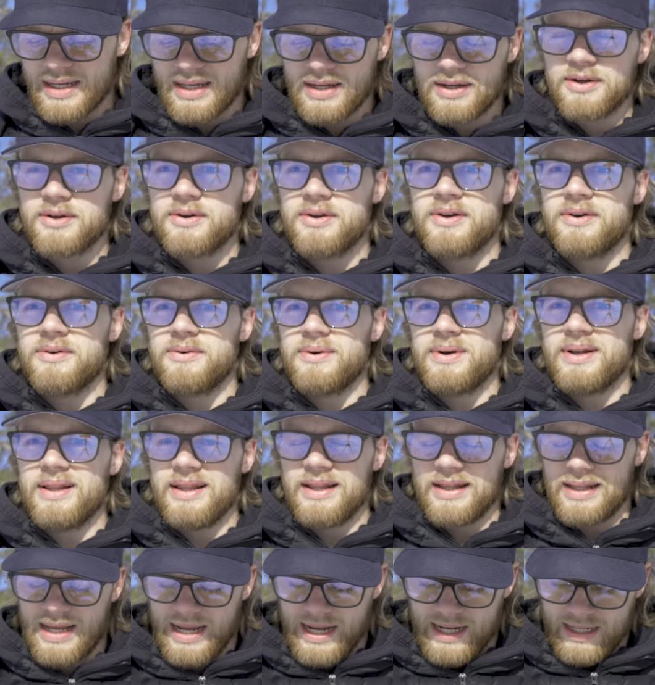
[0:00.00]
I couldn't
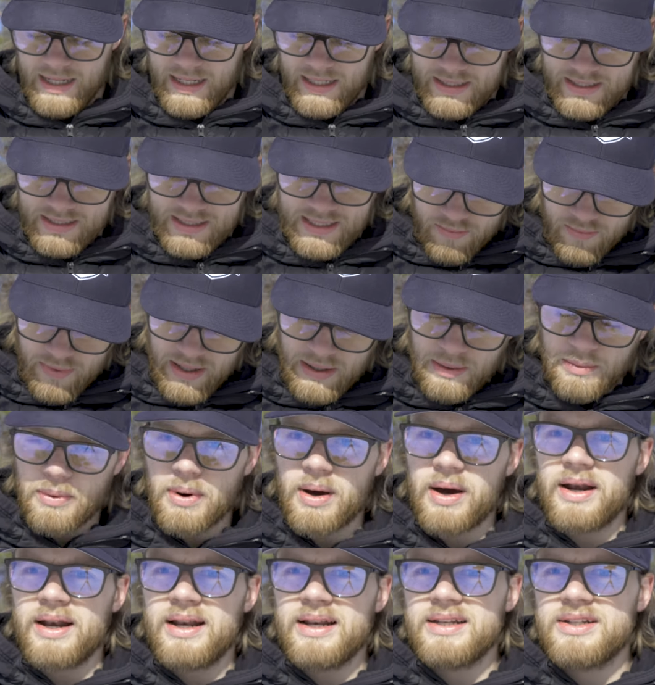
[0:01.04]
really land it where I
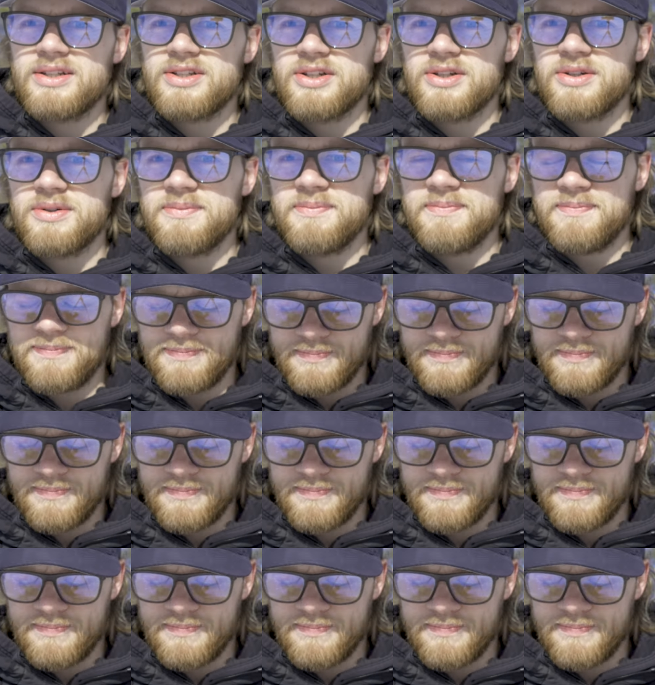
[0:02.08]
wanted it to.